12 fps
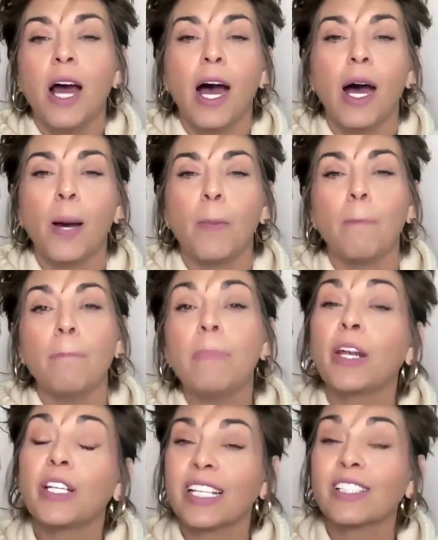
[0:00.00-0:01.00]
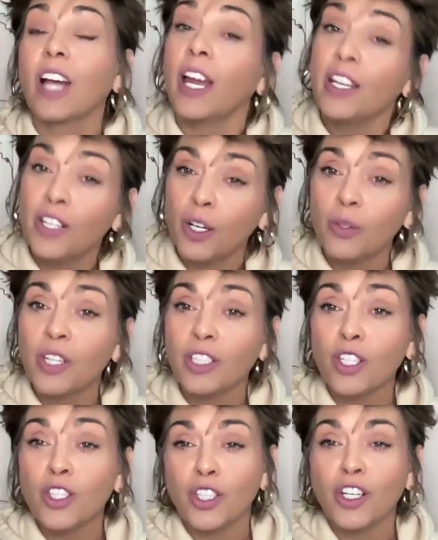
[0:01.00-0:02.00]
Mary says, "I know this
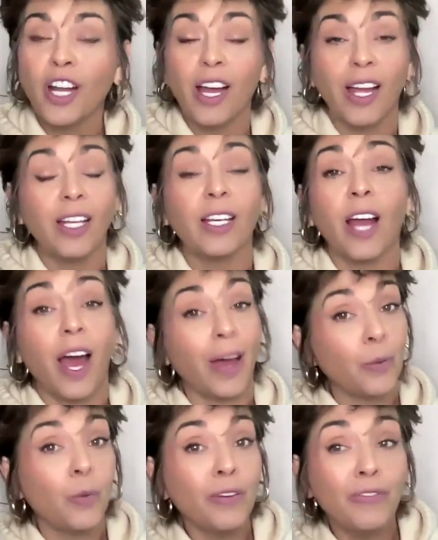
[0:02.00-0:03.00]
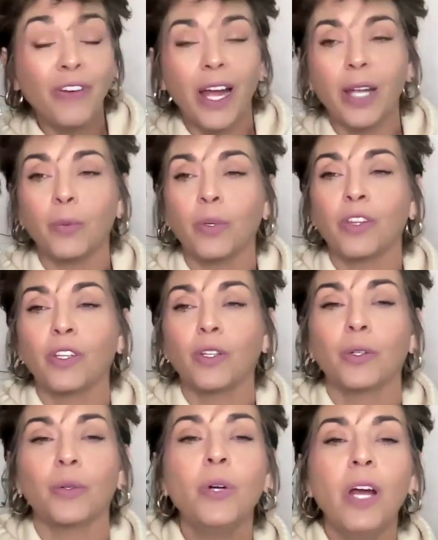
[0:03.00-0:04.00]
is your night and I don't want to fight with
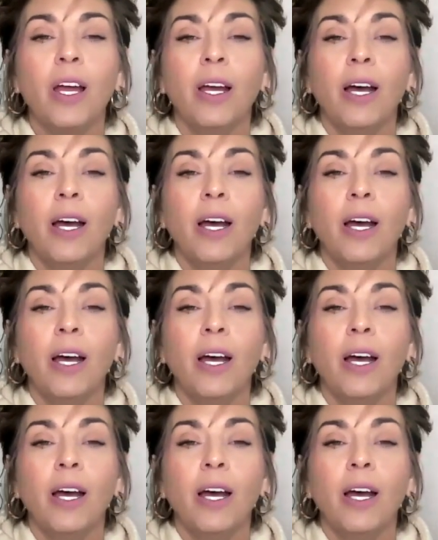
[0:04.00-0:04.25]
you."